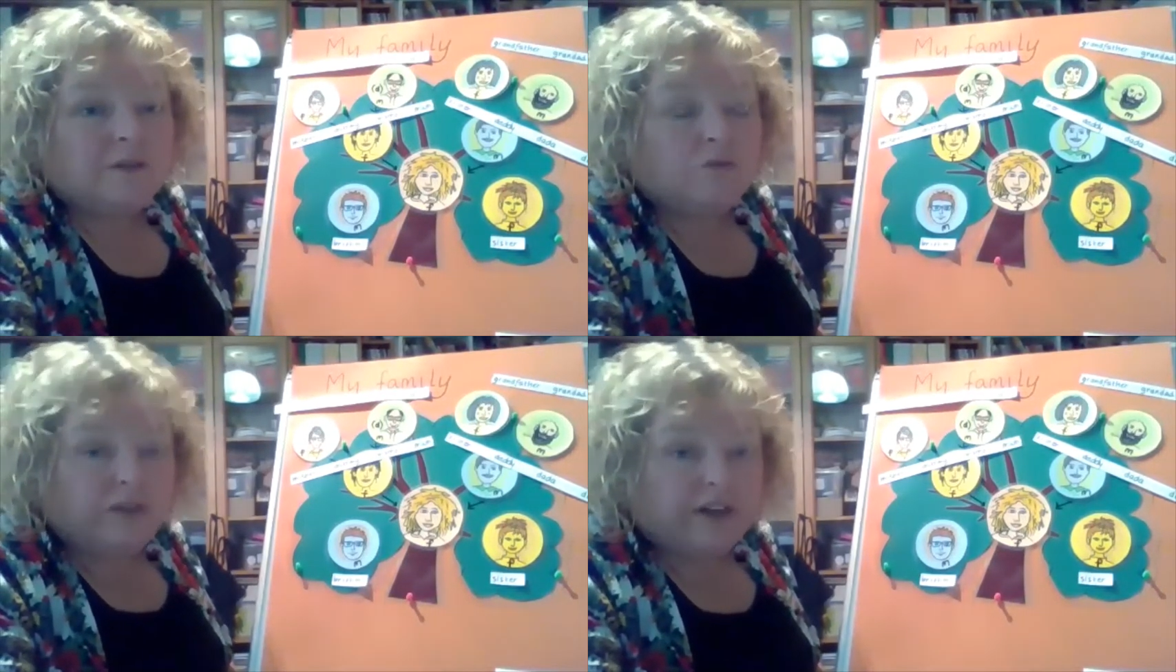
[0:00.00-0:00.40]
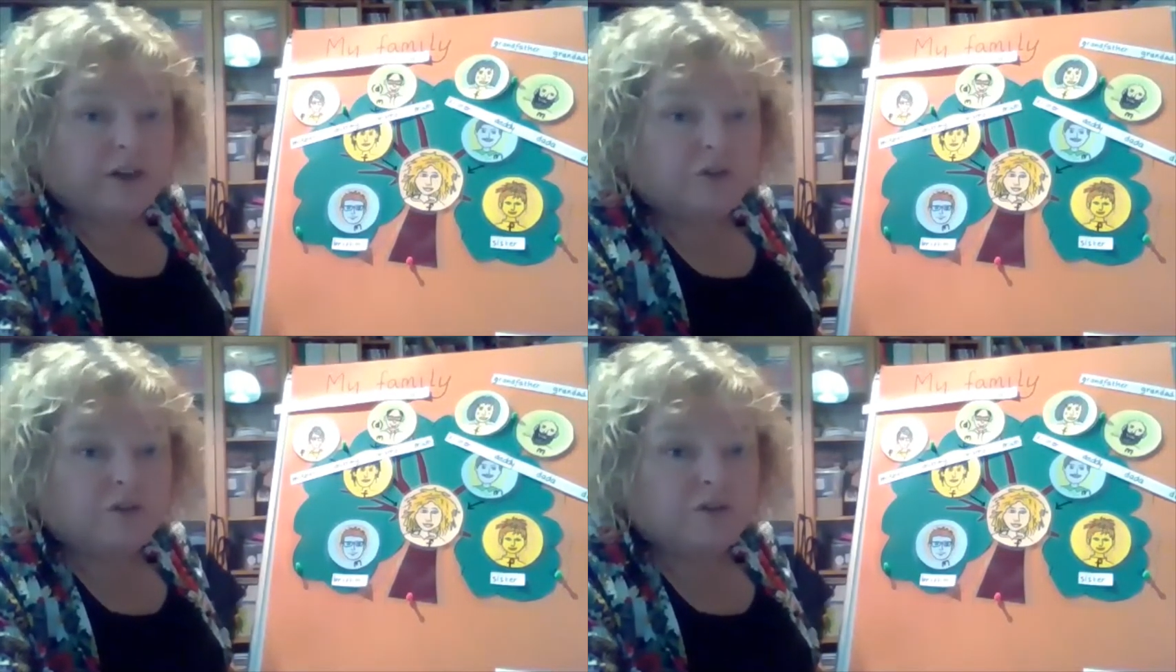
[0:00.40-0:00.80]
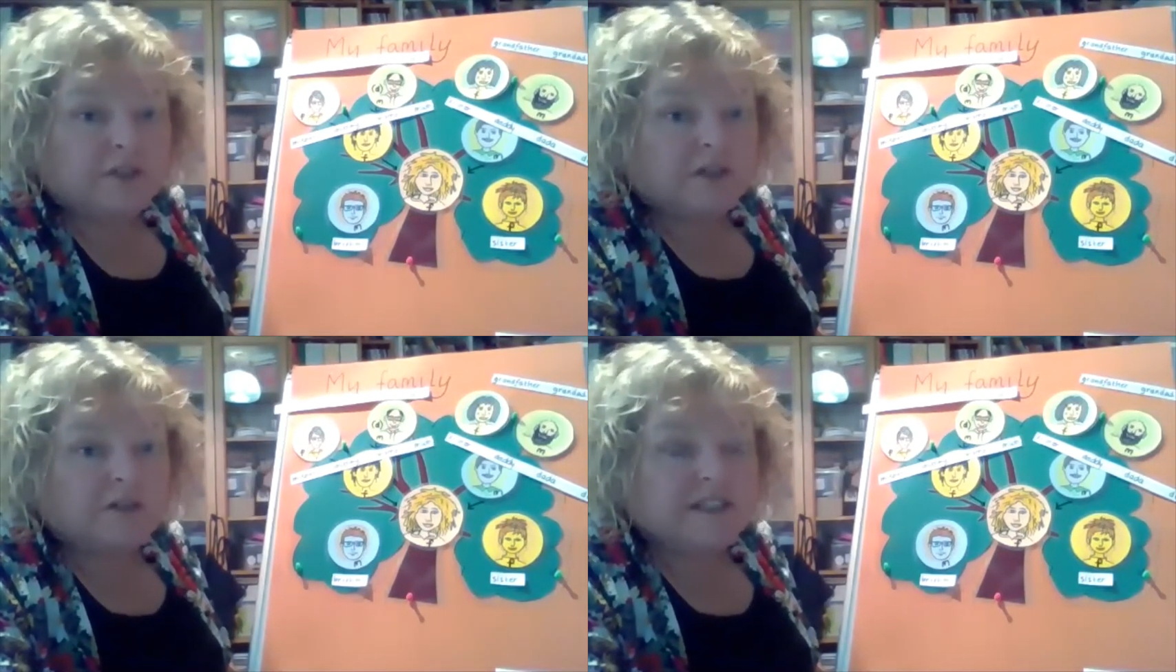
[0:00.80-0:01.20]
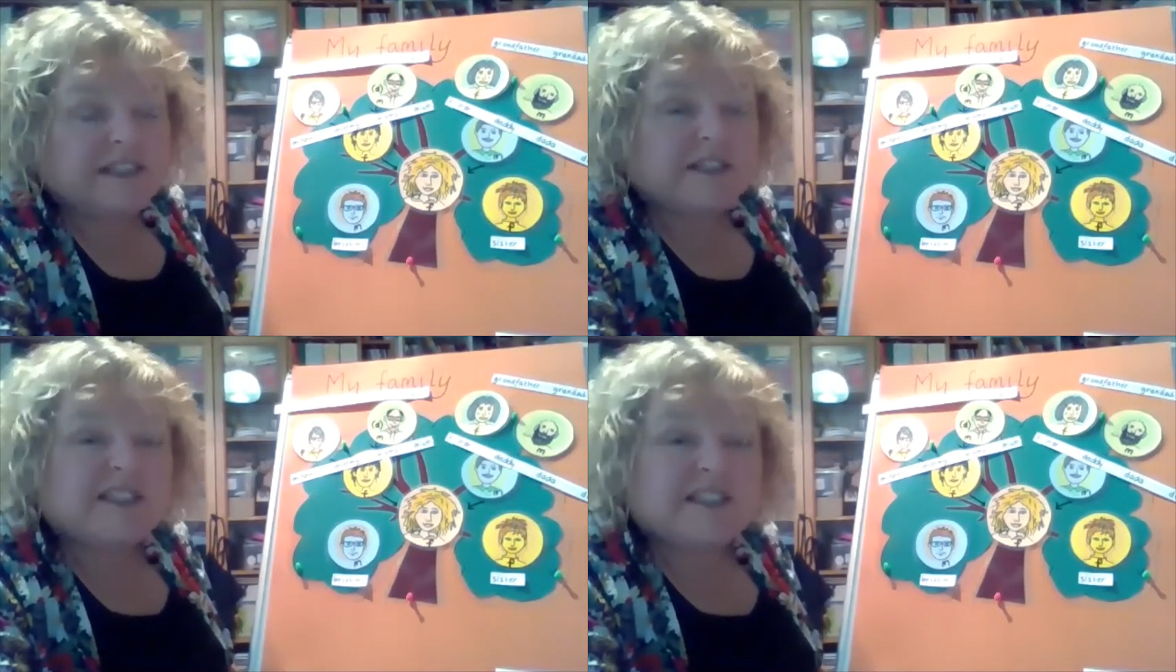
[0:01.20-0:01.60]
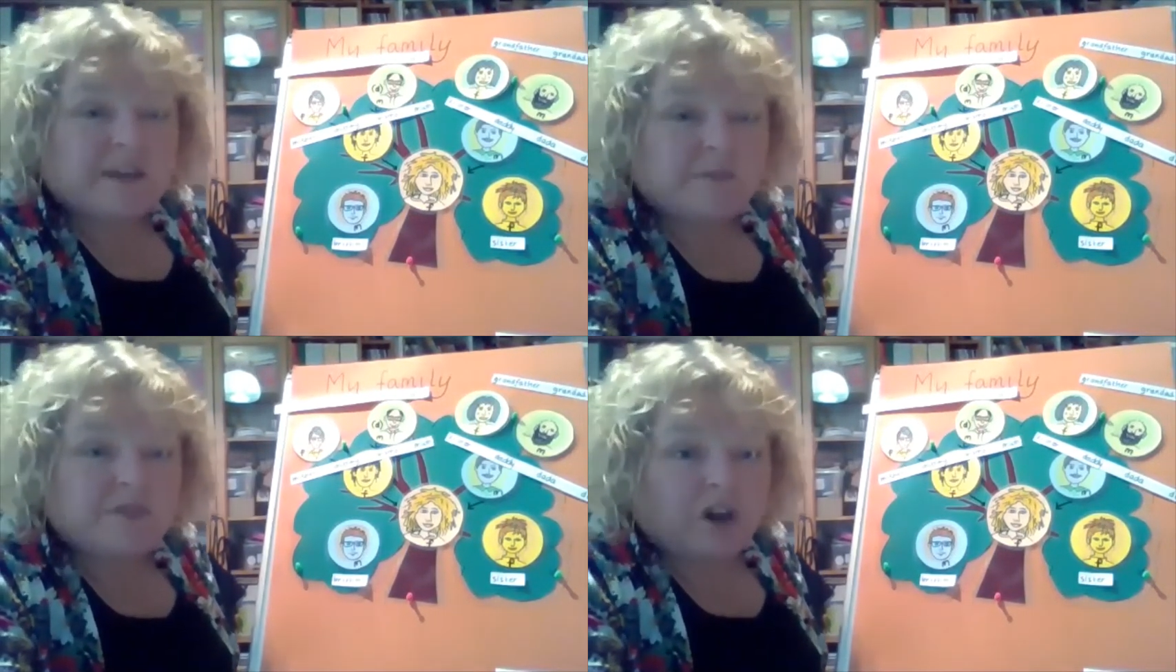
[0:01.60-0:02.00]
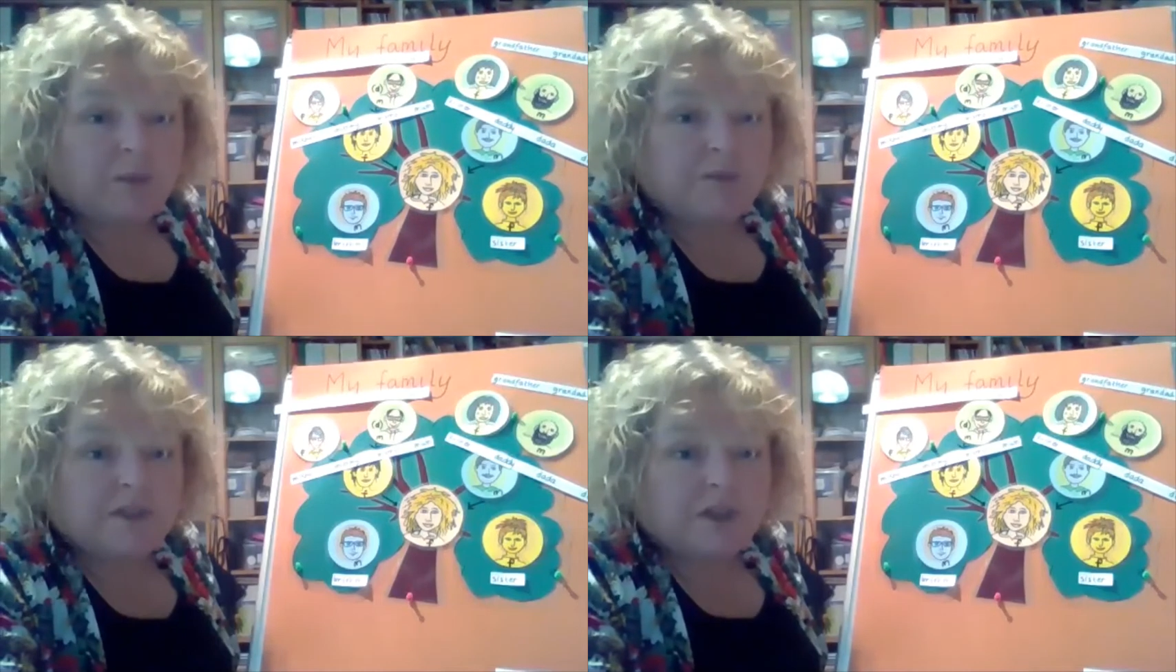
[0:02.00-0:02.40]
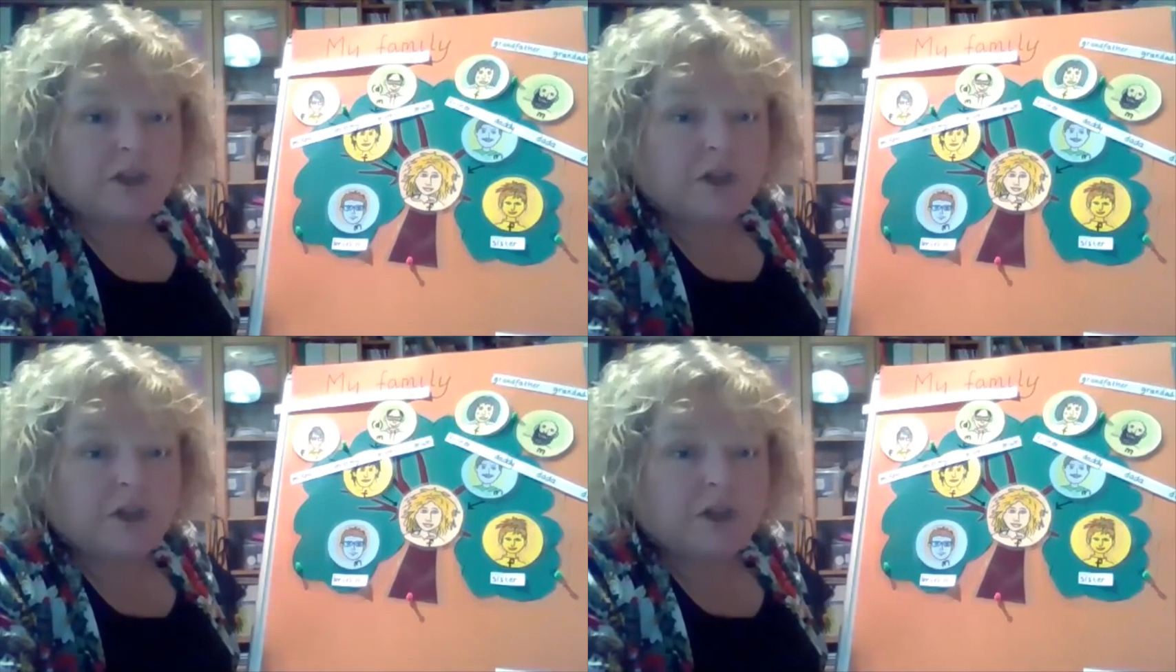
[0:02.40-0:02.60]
Real uncles and aunties? Because sometimes